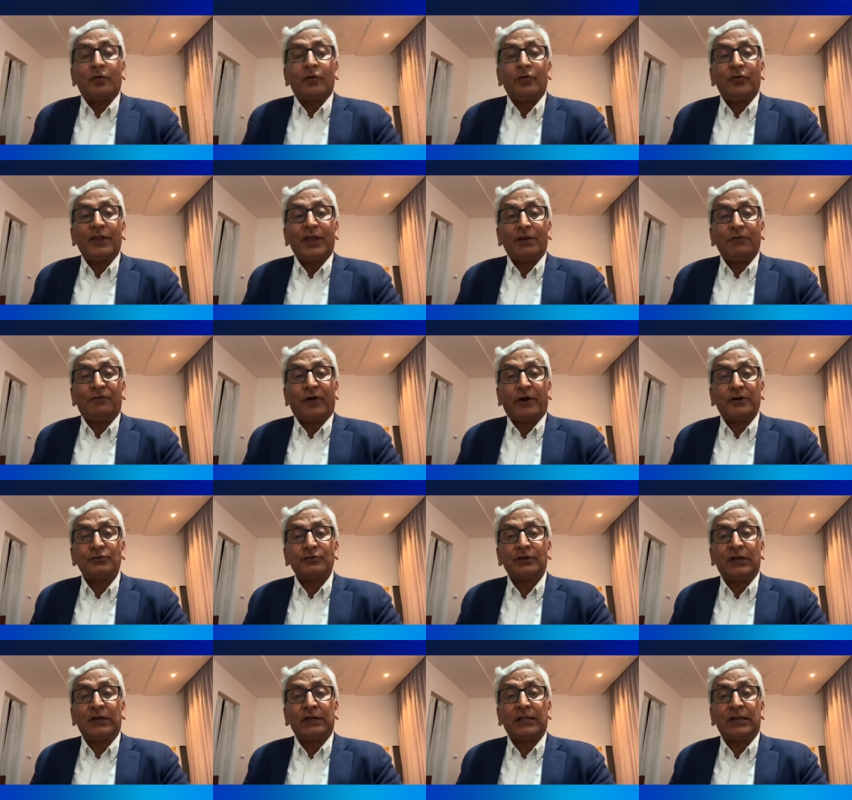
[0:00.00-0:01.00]
We are
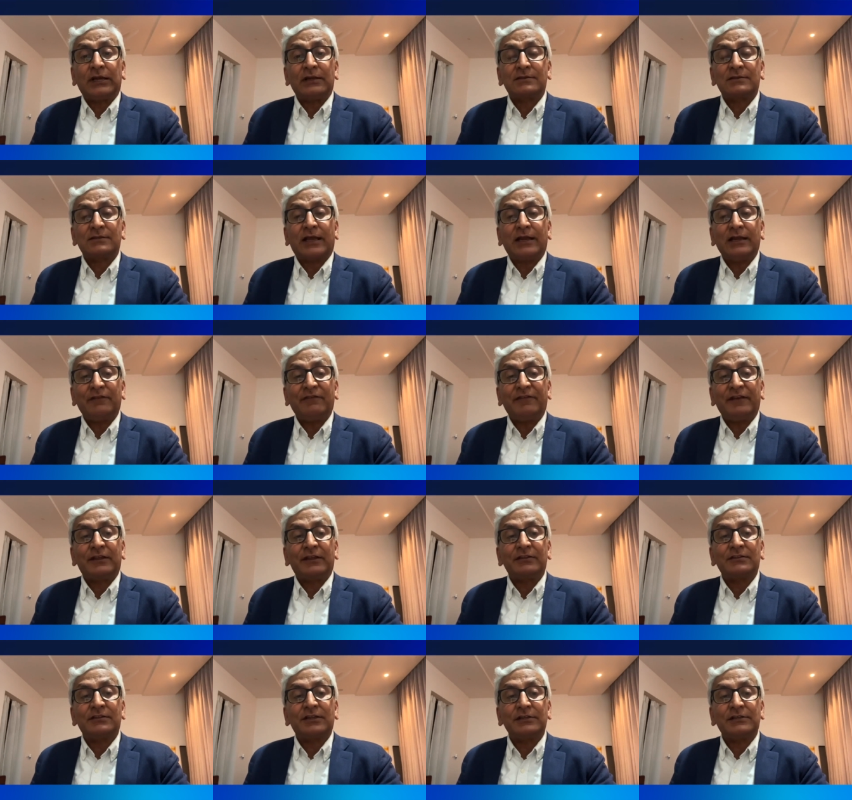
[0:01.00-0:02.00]
fortunate that scientific
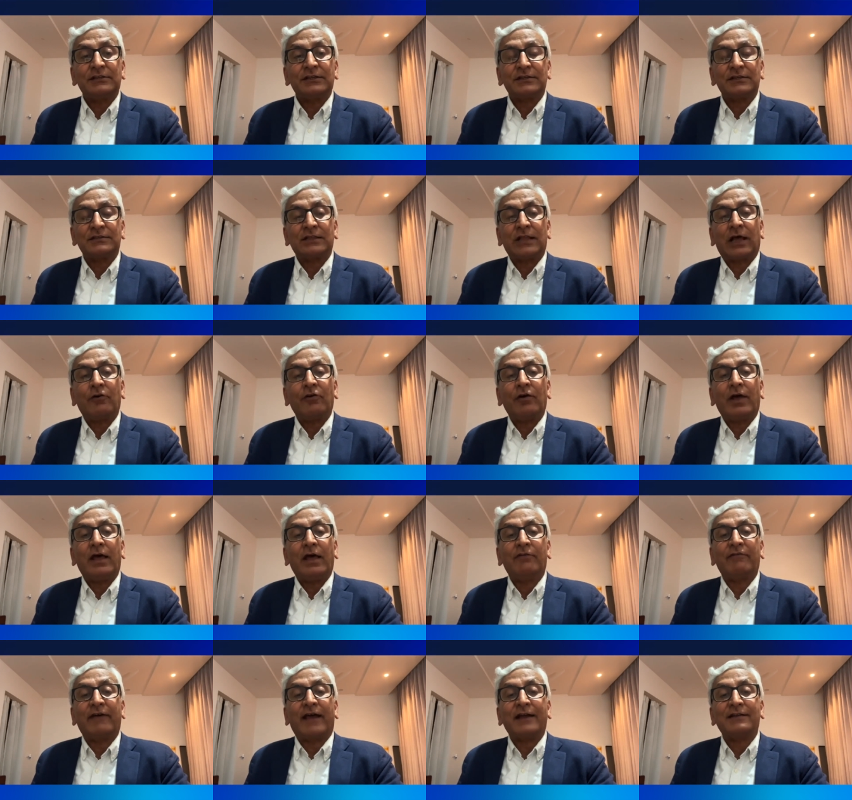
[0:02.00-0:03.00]
researchers now
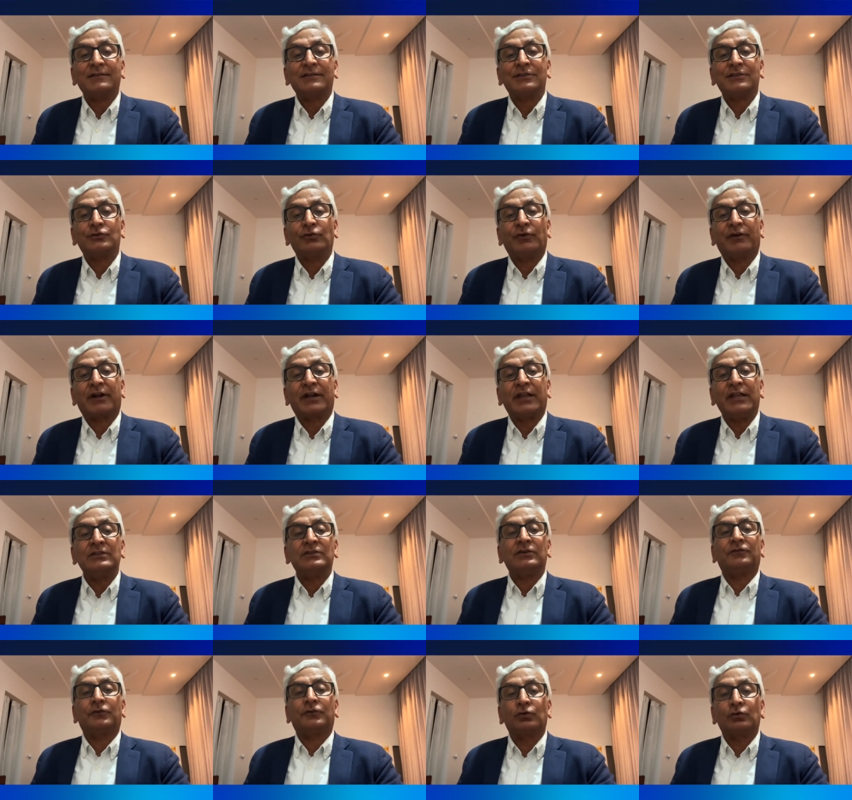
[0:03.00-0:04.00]
have access to a
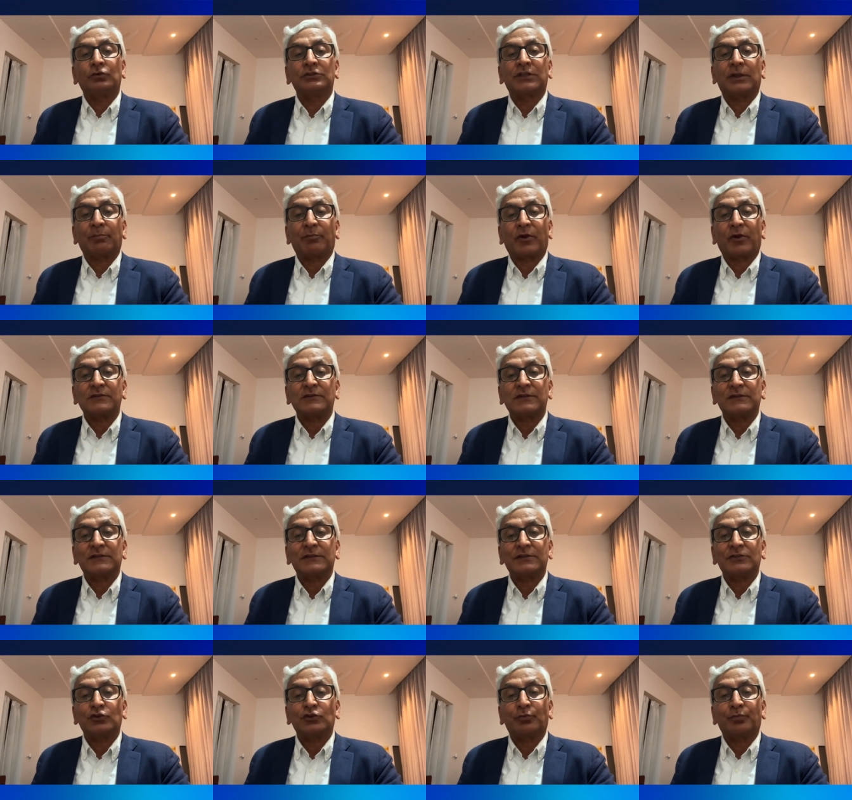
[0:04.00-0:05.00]
range of tools and
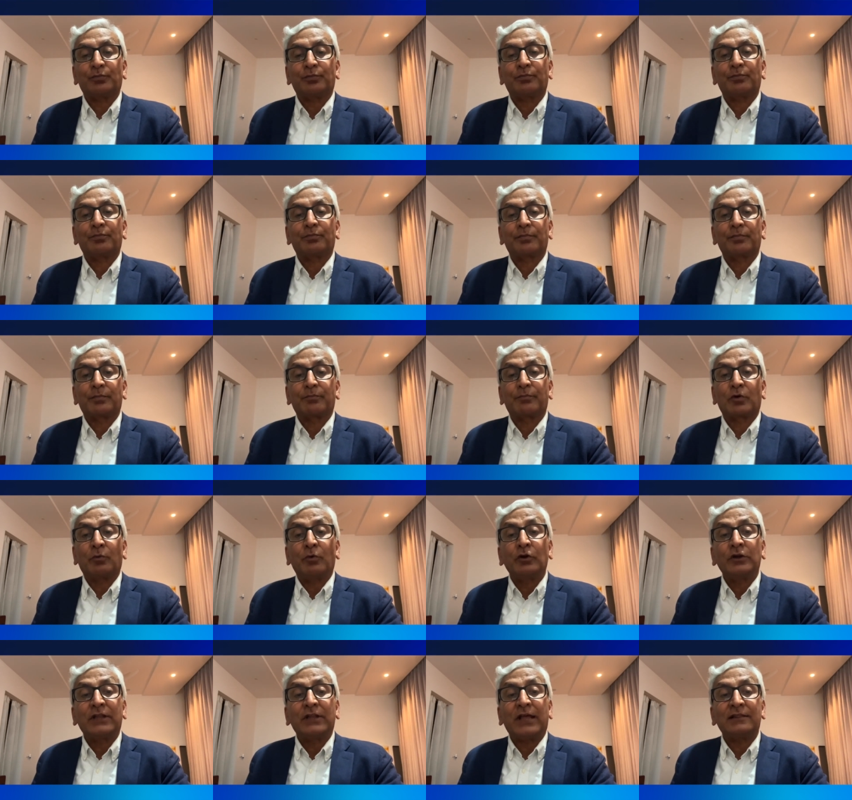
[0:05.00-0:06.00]
processes to
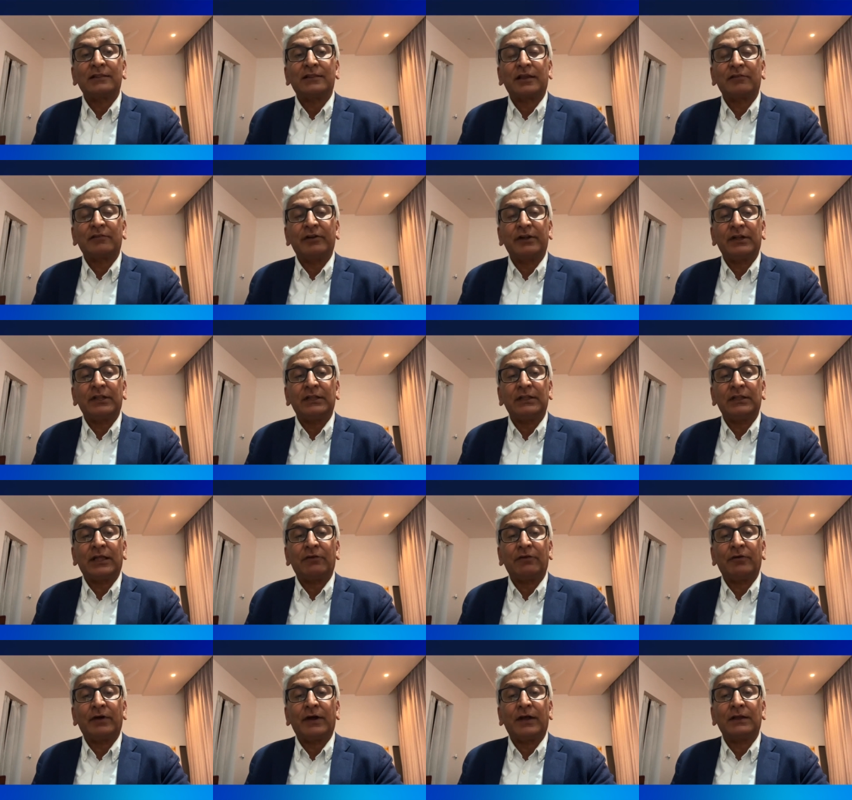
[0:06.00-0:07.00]
promote health equity in
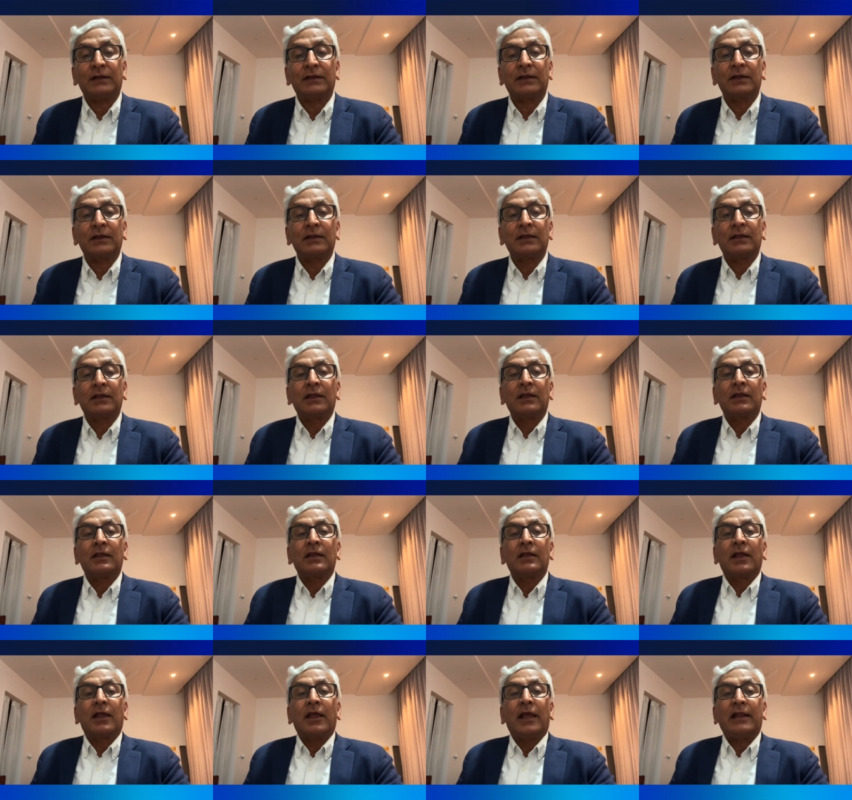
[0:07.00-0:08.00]
their work.
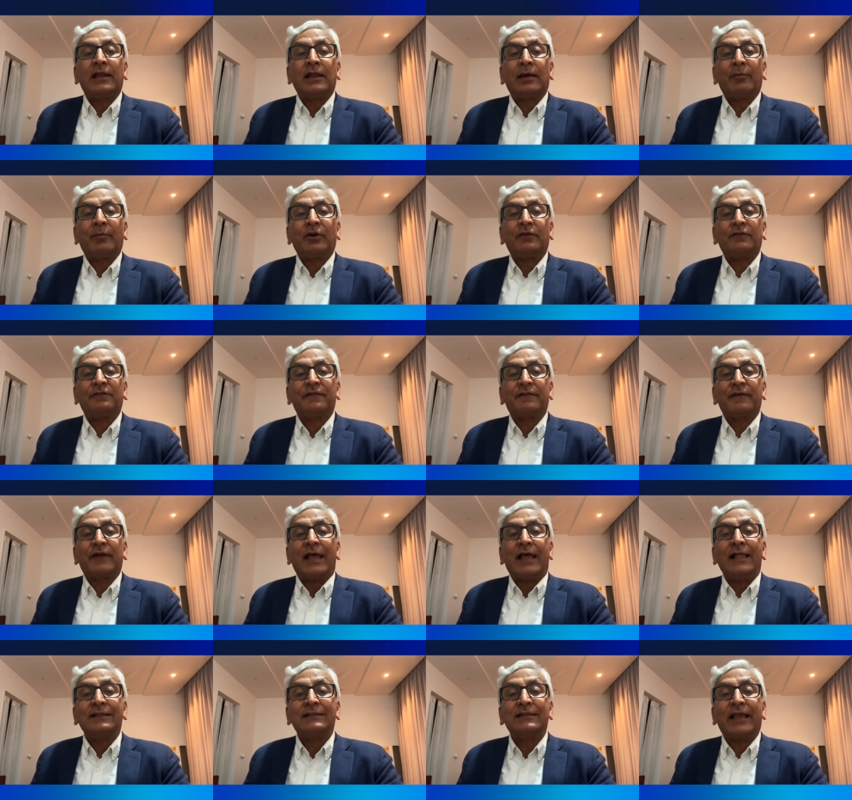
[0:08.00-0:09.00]
A number of
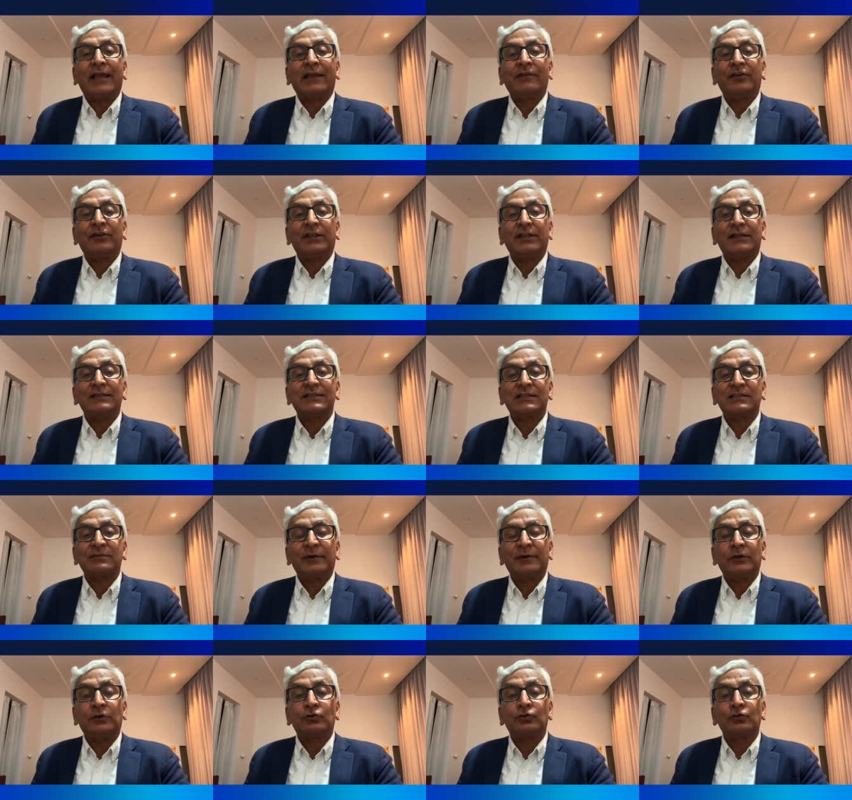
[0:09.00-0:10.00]
health equity
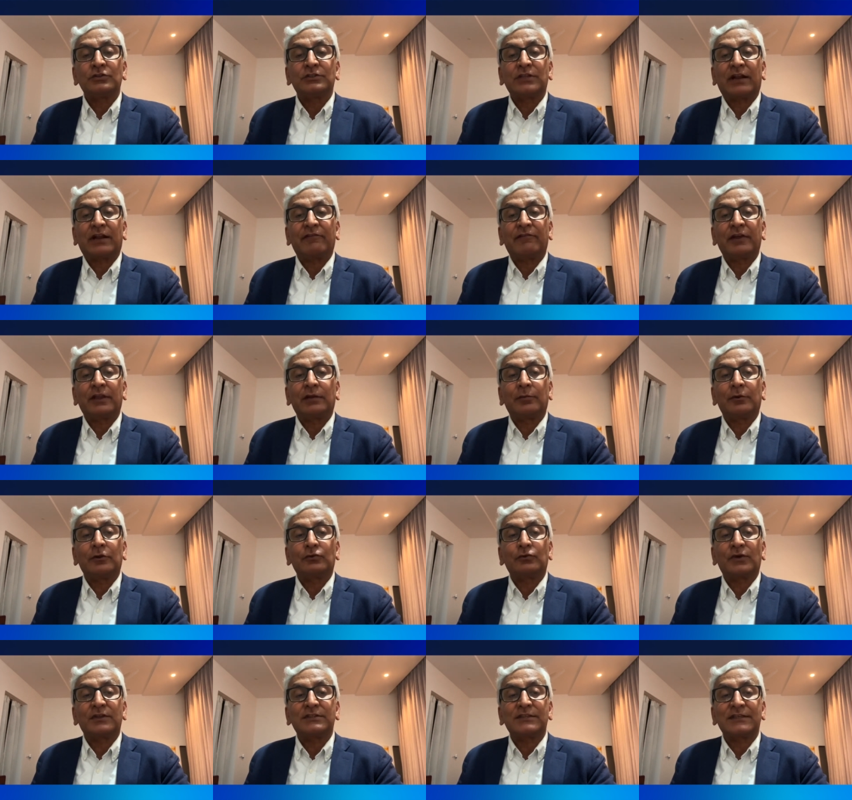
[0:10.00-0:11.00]
assessment tools are available
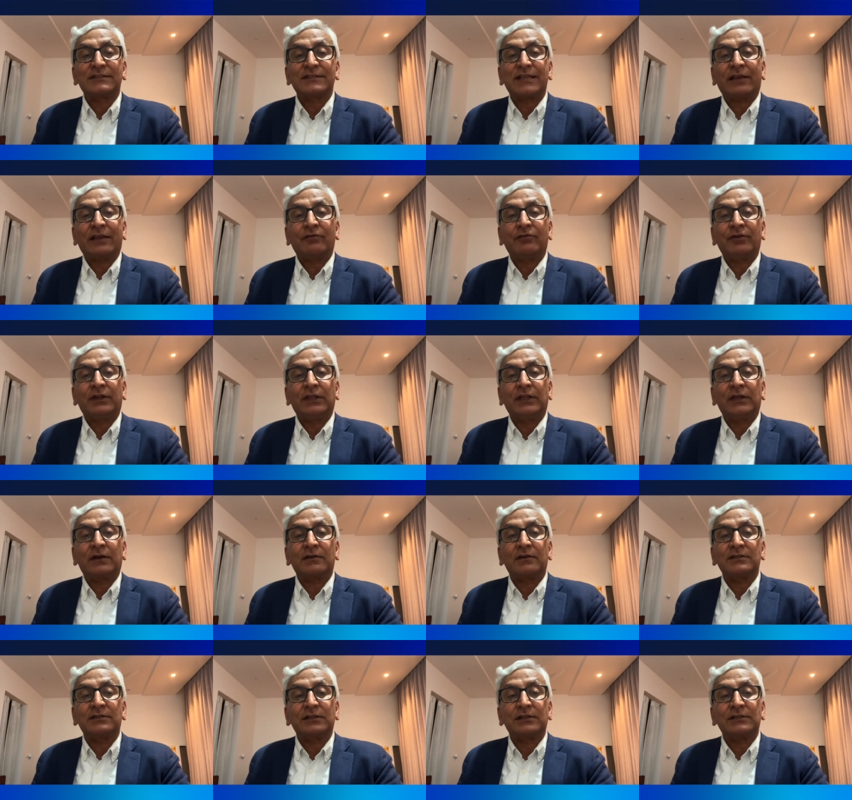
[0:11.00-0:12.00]
to assess equity in
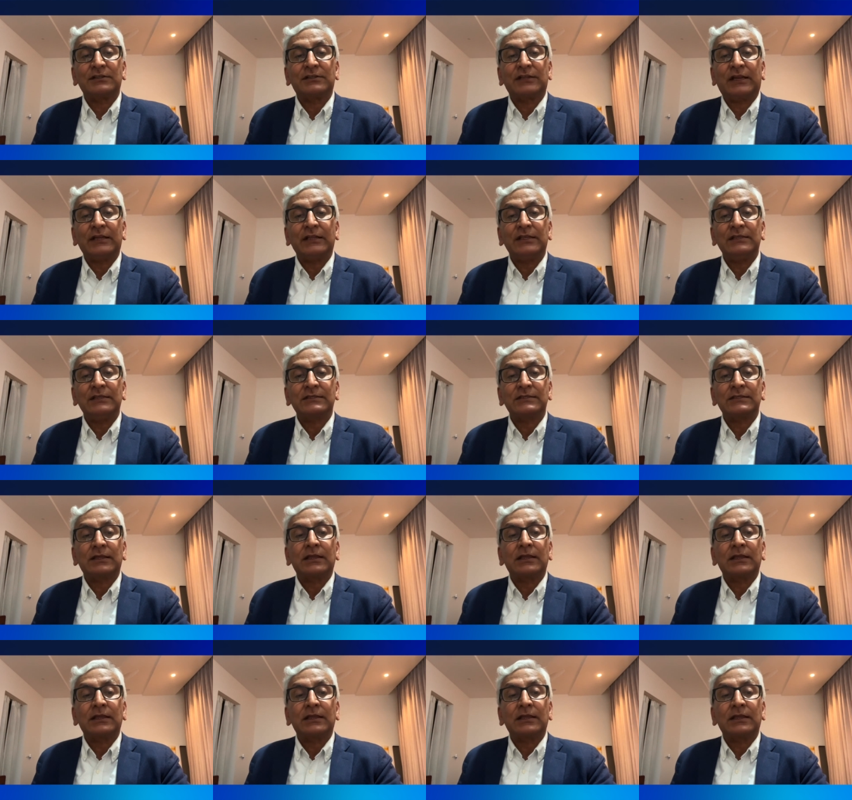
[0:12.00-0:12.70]
research studies.